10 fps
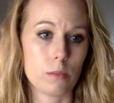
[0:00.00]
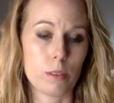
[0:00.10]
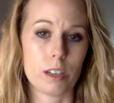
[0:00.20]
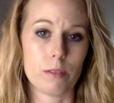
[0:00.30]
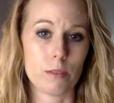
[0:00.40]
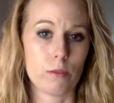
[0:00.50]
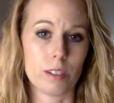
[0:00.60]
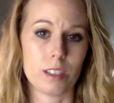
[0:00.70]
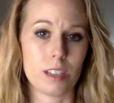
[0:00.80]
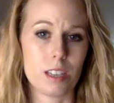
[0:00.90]
when it was
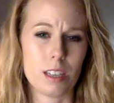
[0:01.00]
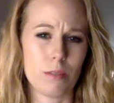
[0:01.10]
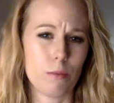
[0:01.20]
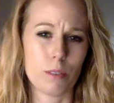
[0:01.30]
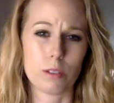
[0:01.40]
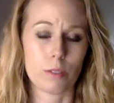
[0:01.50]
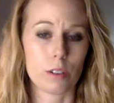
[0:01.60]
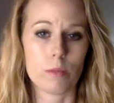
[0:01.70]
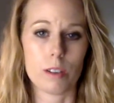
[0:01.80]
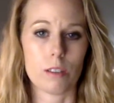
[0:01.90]
revealed he was
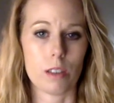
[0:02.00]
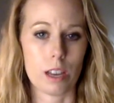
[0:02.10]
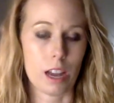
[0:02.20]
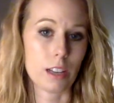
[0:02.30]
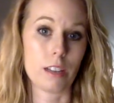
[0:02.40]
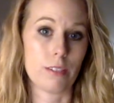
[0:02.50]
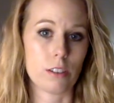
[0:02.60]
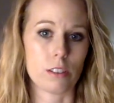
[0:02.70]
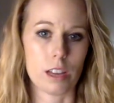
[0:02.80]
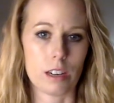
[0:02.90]
flirting with and
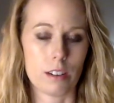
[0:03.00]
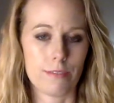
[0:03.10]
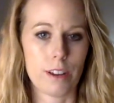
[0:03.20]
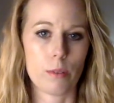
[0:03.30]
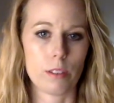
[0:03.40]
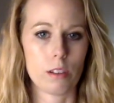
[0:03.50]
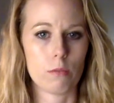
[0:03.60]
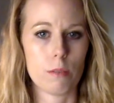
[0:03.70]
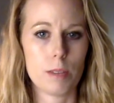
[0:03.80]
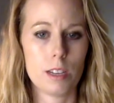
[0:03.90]
eventually had an affair with another
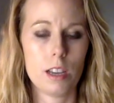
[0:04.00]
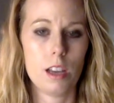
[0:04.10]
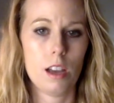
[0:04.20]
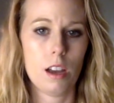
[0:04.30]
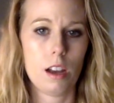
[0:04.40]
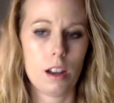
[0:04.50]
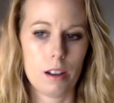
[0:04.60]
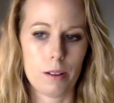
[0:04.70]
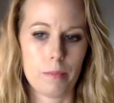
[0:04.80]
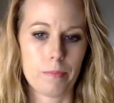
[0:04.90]
woman.
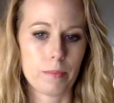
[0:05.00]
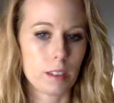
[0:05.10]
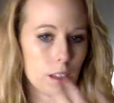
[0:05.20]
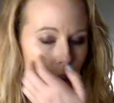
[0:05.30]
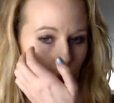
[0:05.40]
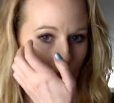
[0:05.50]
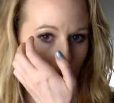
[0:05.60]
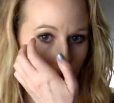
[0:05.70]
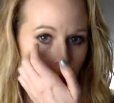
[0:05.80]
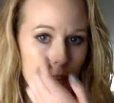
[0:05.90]

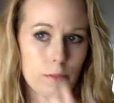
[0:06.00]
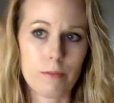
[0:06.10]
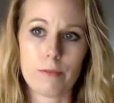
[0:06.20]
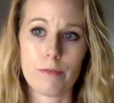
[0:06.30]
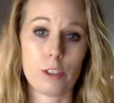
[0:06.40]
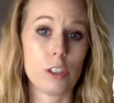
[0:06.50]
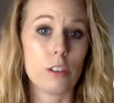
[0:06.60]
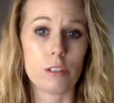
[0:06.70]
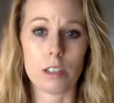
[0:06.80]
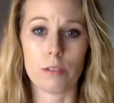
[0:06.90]
She
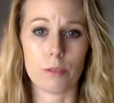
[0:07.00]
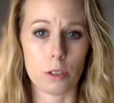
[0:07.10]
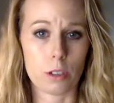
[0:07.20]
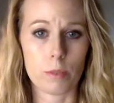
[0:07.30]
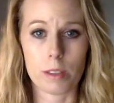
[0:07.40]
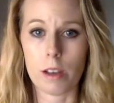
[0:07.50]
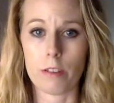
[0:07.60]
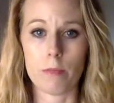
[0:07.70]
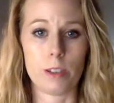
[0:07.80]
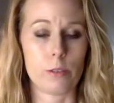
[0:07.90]
herself flirted with
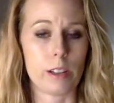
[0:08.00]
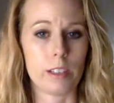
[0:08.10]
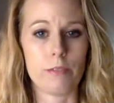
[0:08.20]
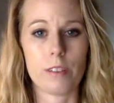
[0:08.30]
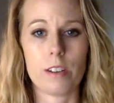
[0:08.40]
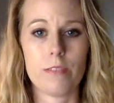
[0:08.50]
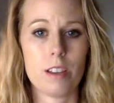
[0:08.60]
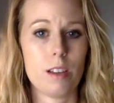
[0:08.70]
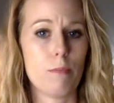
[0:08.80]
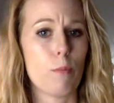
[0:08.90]
other men directly in front of
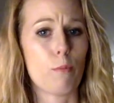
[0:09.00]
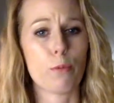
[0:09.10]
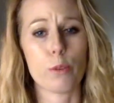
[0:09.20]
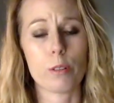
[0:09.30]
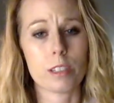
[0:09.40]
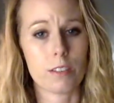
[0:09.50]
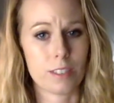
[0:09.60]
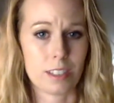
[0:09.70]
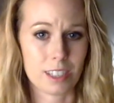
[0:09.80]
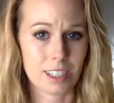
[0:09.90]
him, threw herself
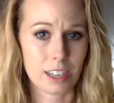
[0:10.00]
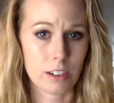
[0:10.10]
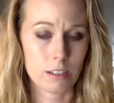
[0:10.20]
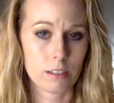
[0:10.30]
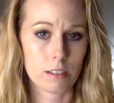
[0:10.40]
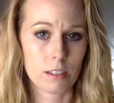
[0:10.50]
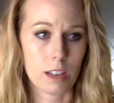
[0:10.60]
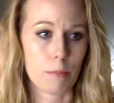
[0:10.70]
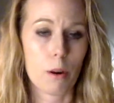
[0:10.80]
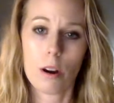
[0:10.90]
down the stairs
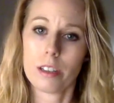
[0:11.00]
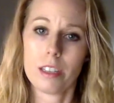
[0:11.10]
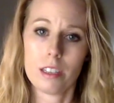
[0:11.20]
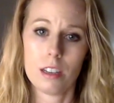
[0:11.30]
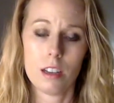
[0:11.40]
at a party